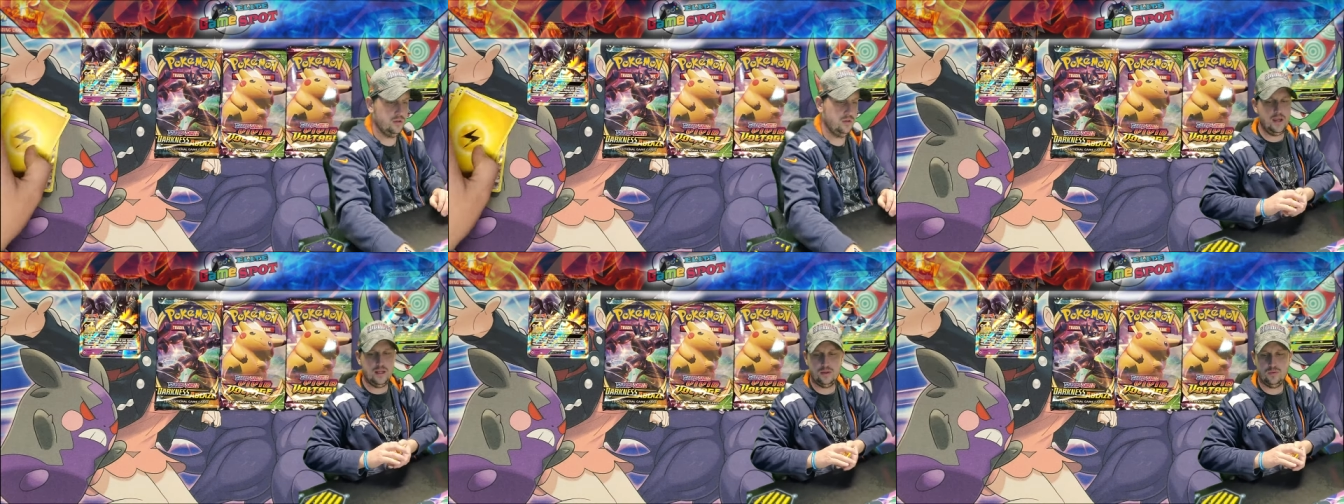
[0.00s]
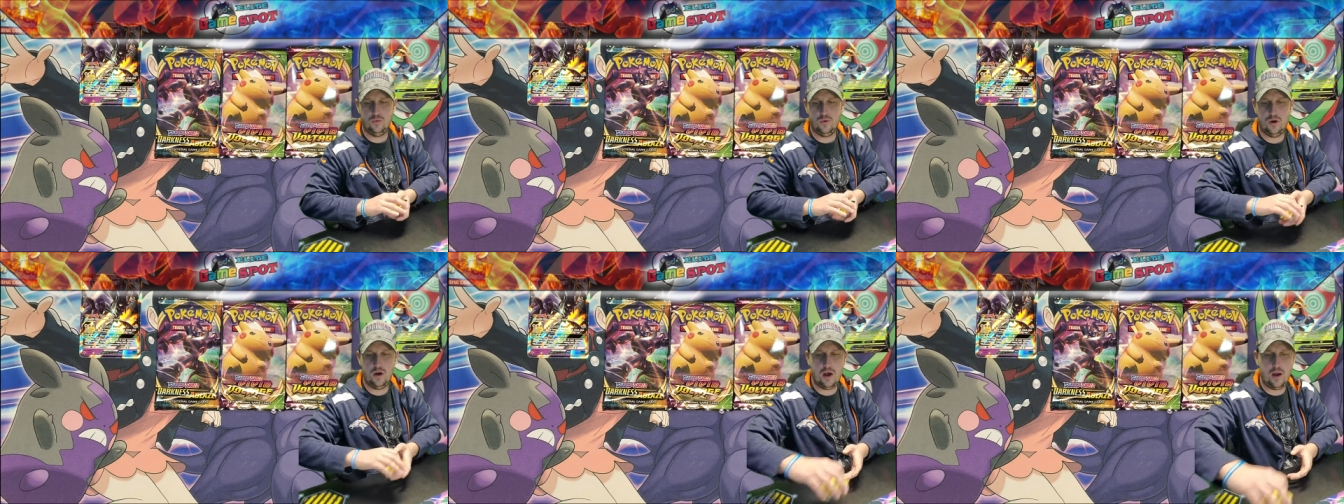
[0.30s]

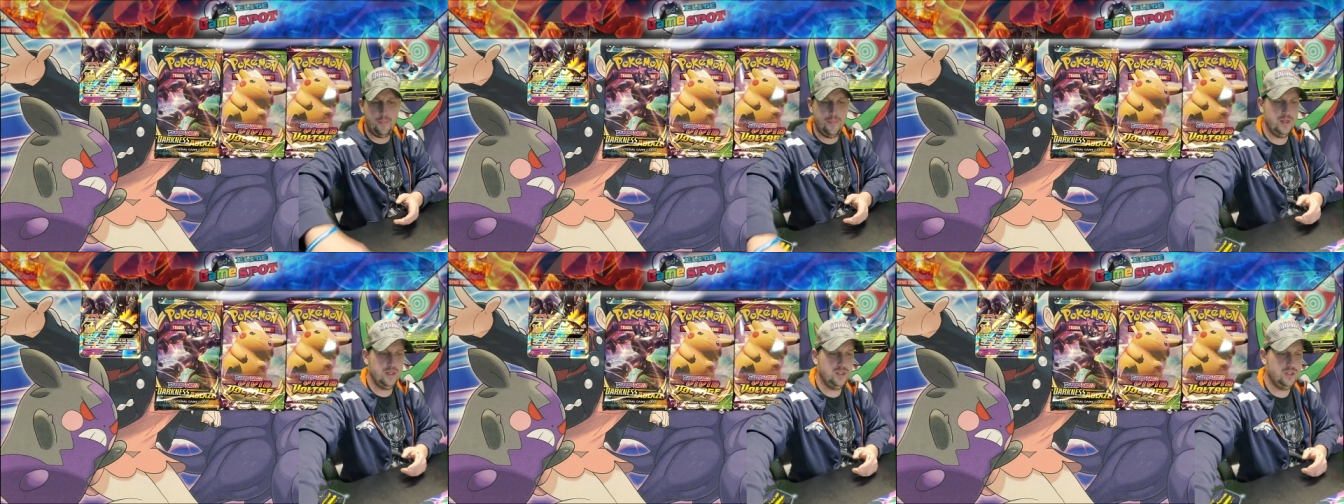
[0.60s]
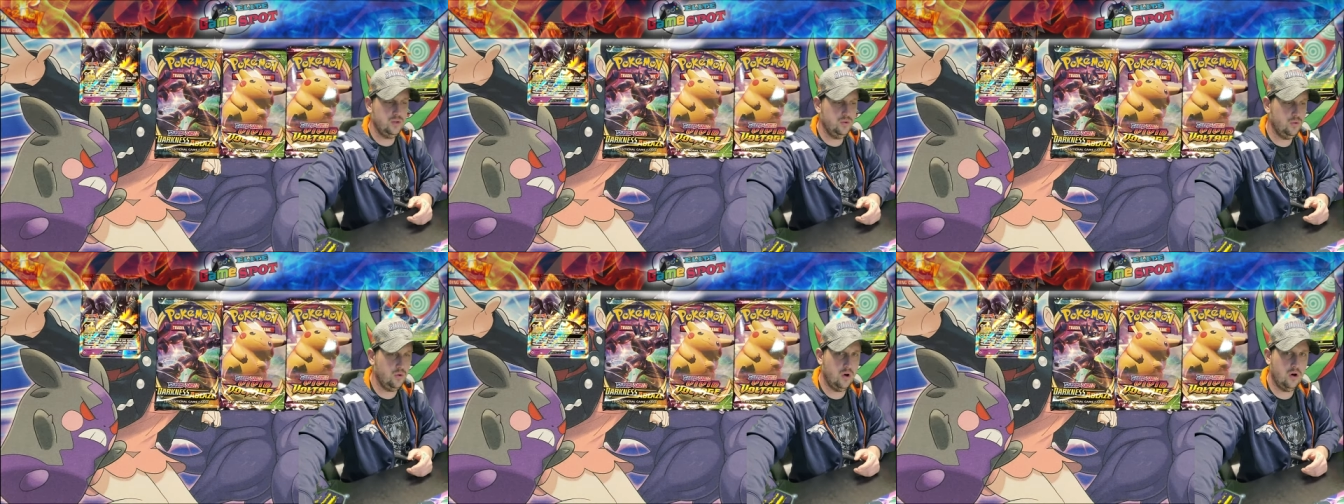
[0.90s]
Okay, we'll hop
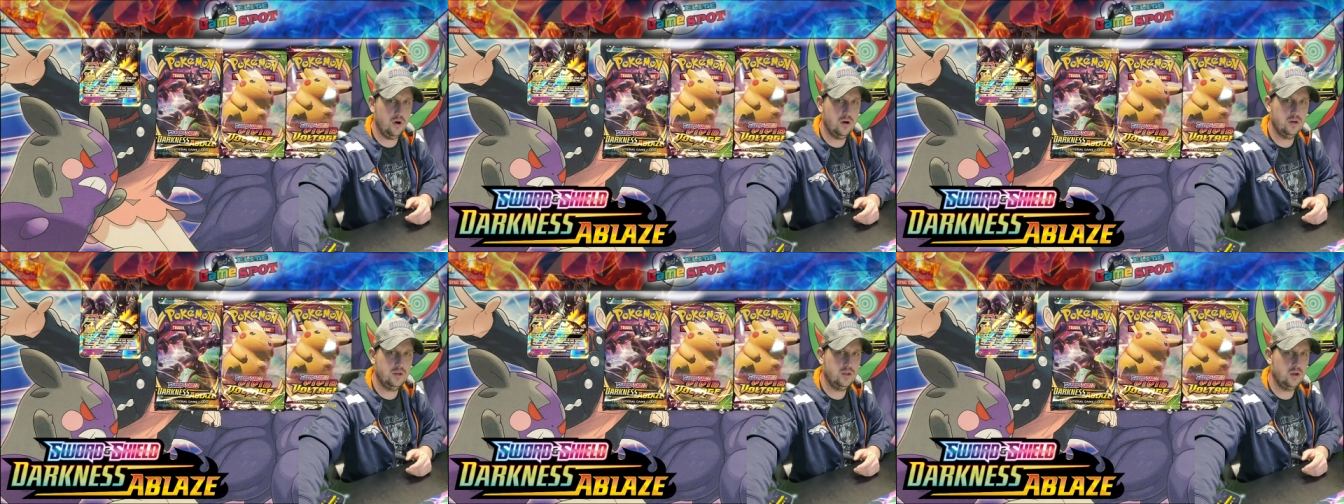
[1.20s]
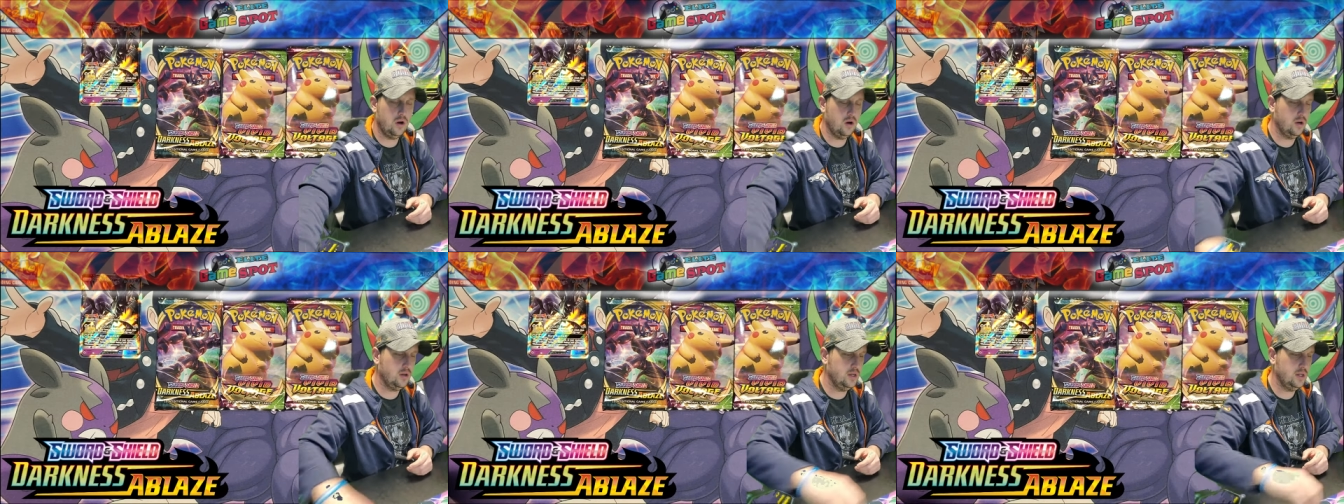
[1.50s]
into our
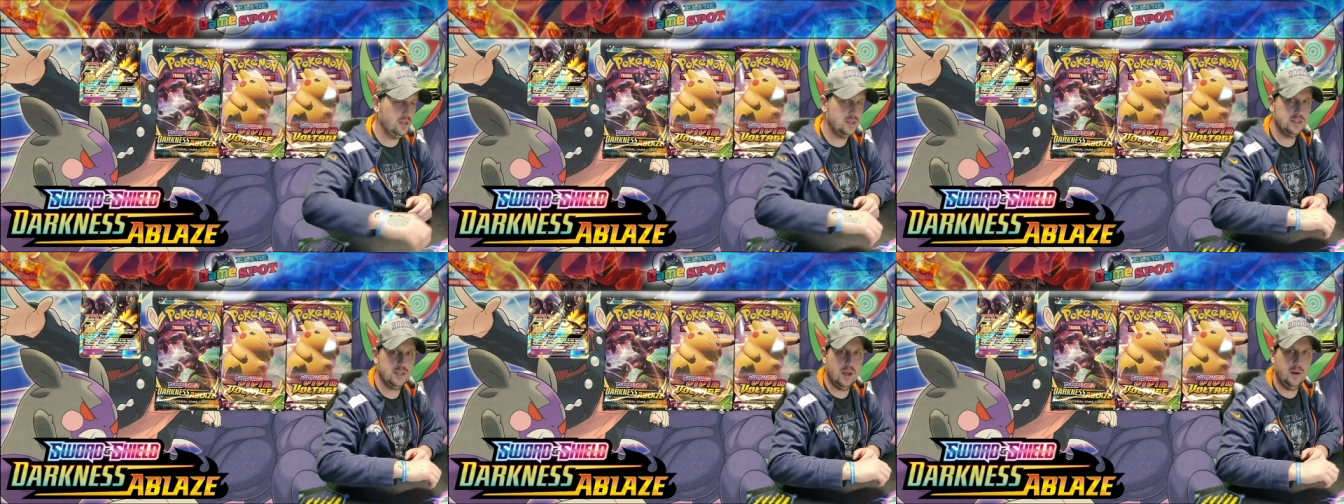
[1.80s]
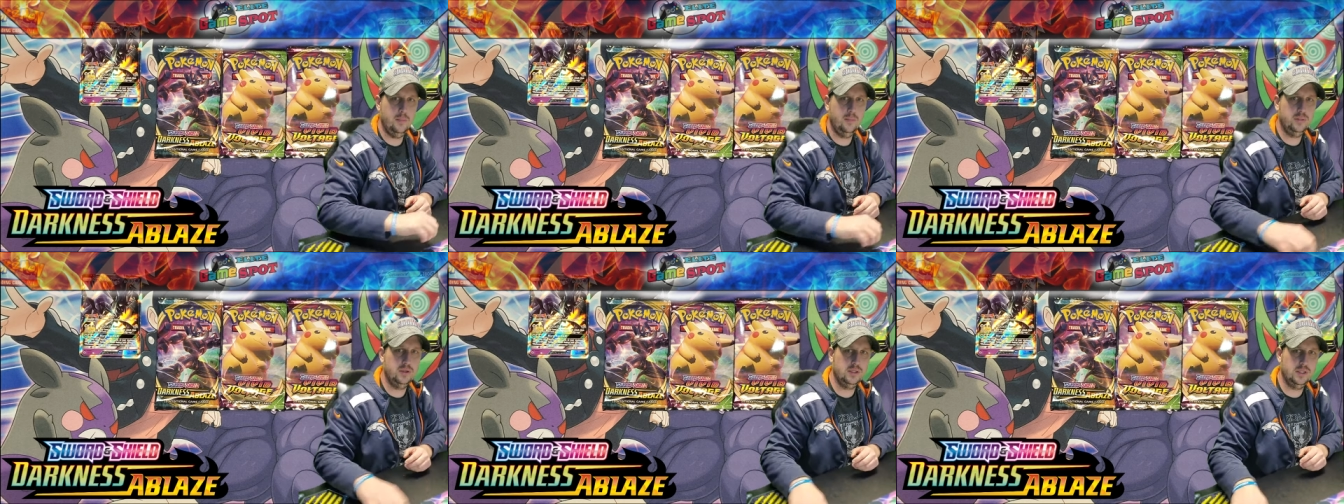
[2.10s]
Darkness
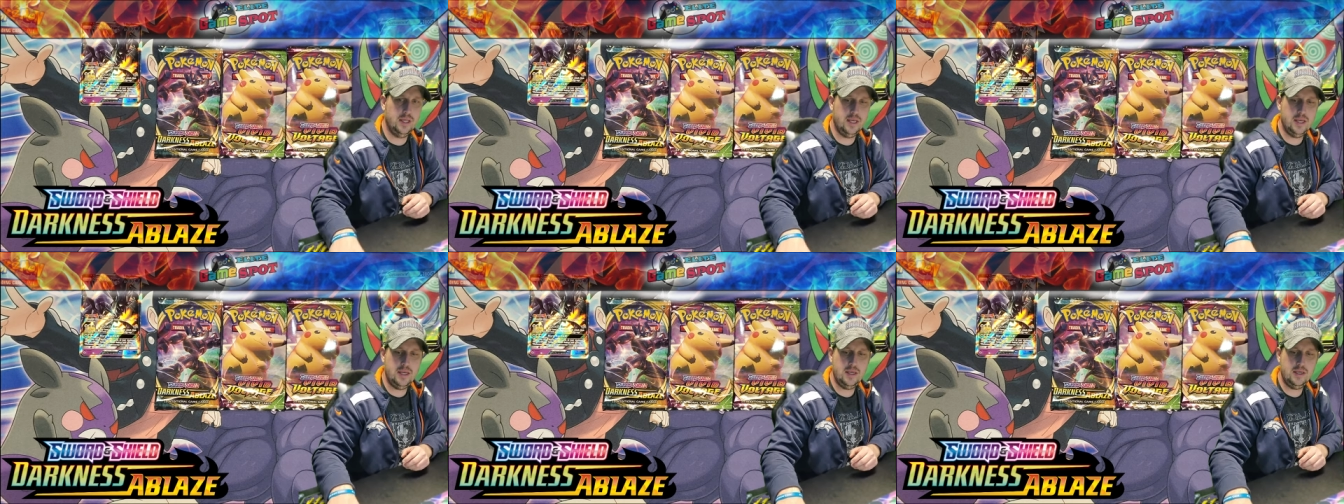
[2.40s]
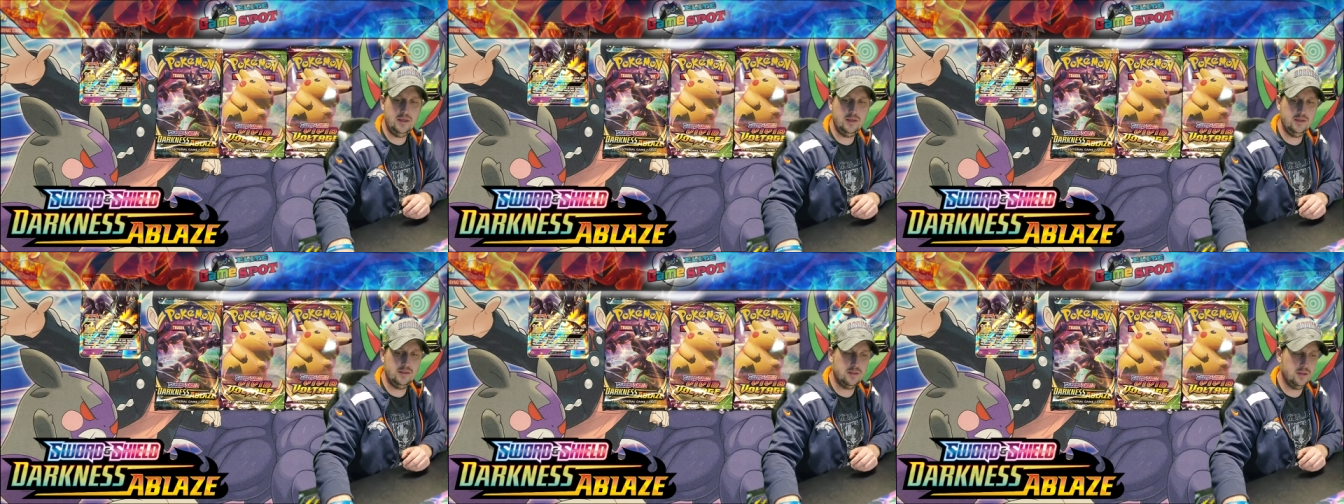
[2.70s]

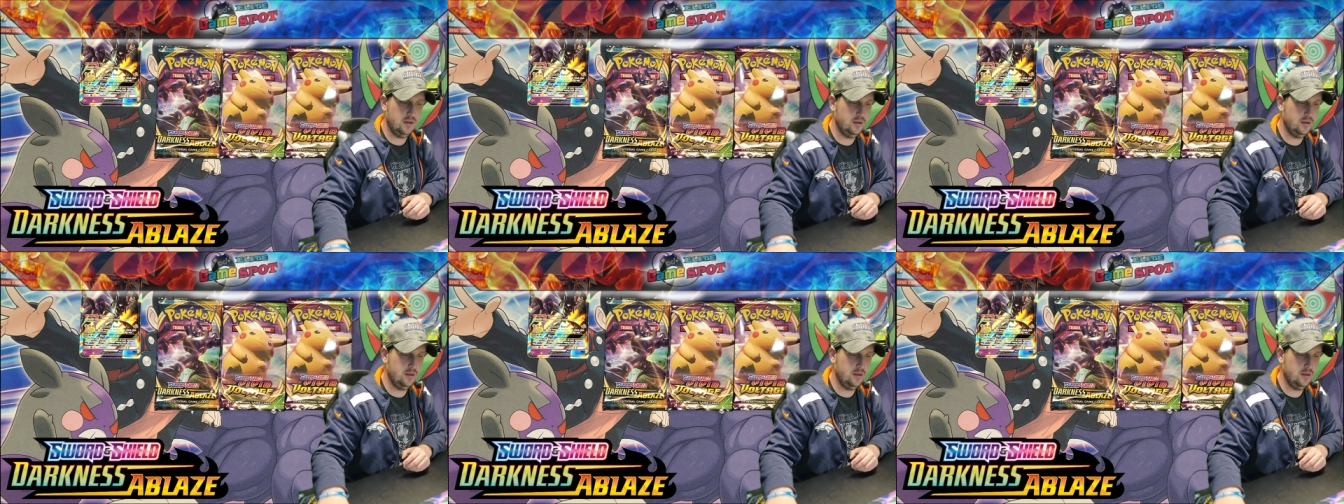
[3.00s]
Ablaze.